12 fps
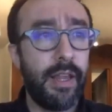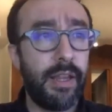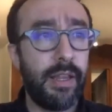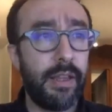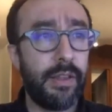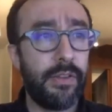
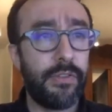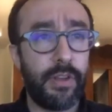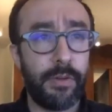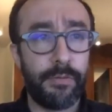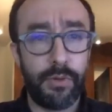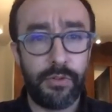is
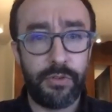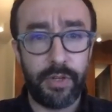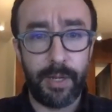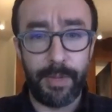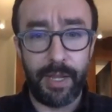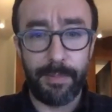
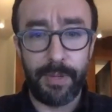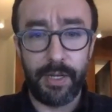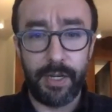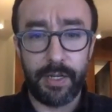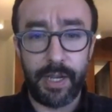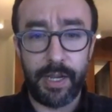unfortunately, in my
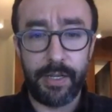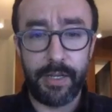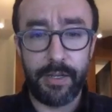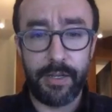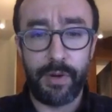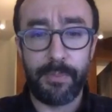opinion, kind
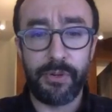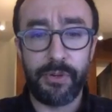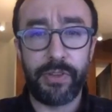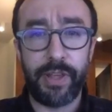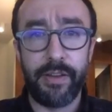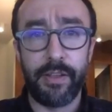of
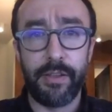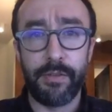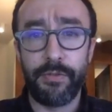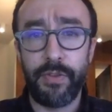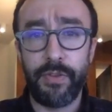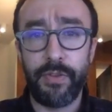
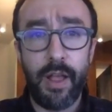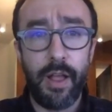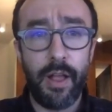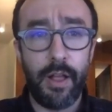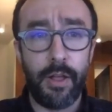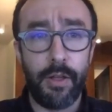representative
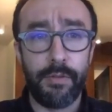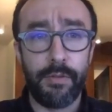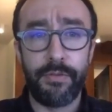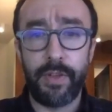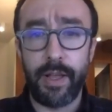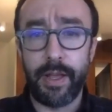
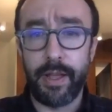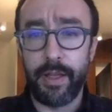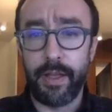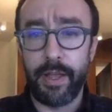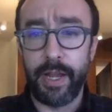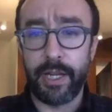of
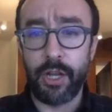uh, a